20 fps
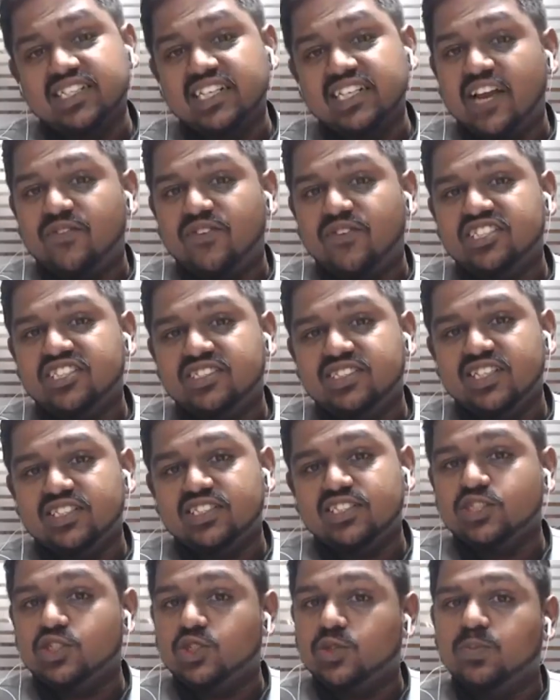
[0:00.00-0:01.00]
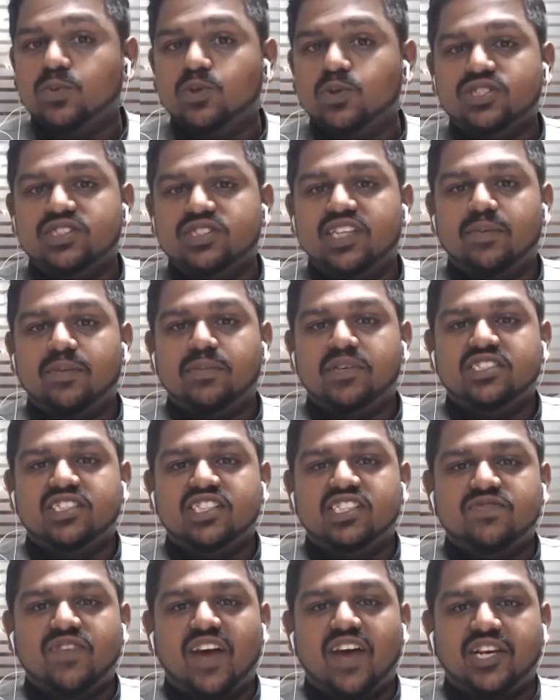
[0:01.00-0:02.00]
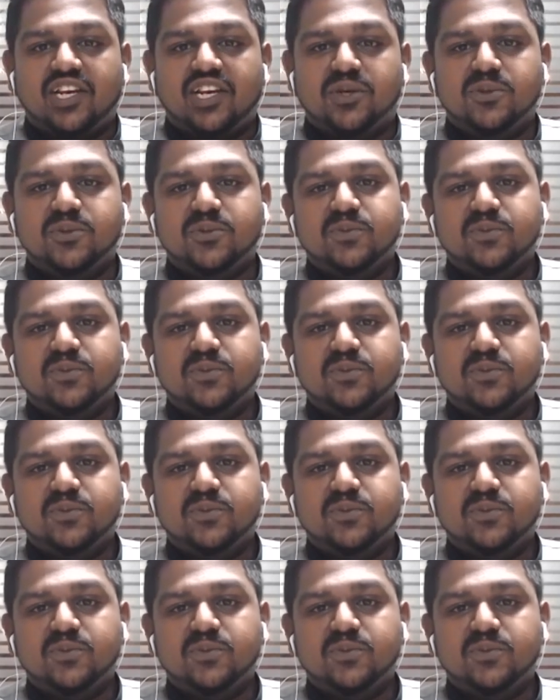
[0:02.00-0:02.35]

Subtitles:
leverage this to boost their business value?